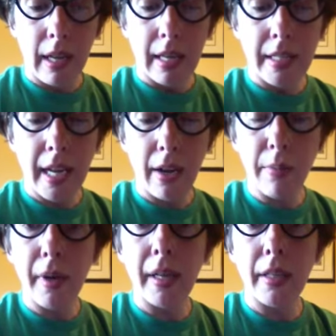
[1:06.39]
And
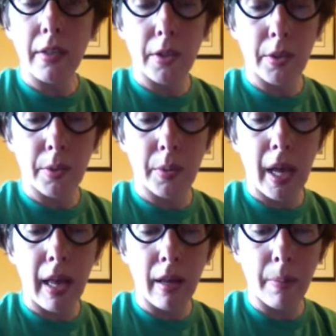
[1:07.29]
how might you
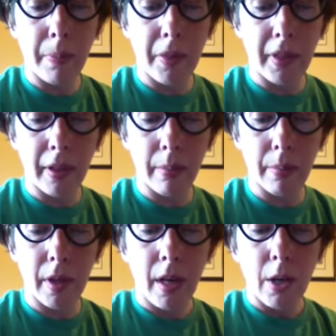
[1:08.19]
help them